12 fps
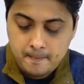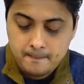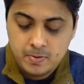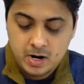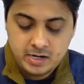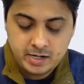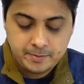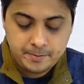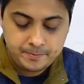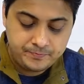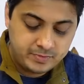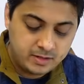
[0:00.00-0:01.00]
But
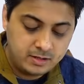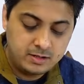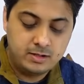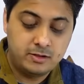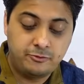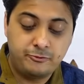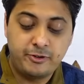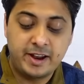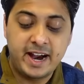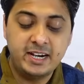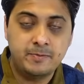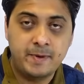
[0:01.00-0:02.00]
the
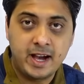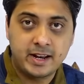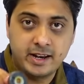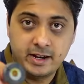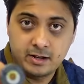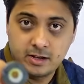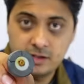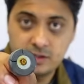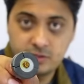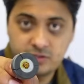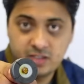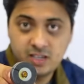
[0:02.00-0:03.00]
ferrite magnet,
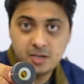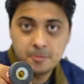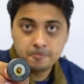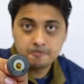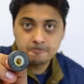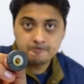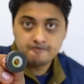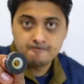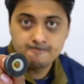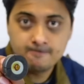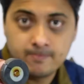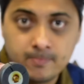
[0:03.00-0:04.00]
you see,
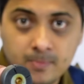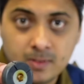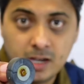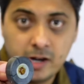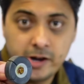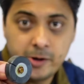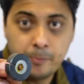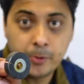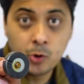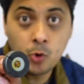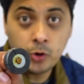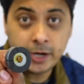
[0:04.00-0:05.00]
it
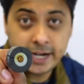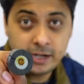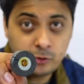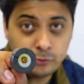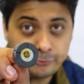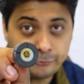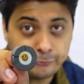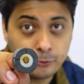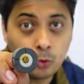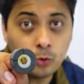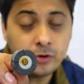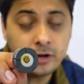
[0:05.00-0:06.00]
broke into
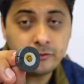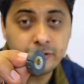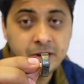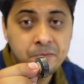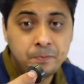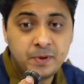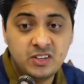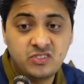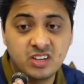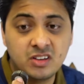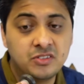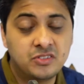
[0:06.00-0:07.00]
four different
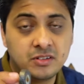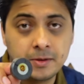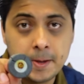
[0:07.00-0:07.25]
pieces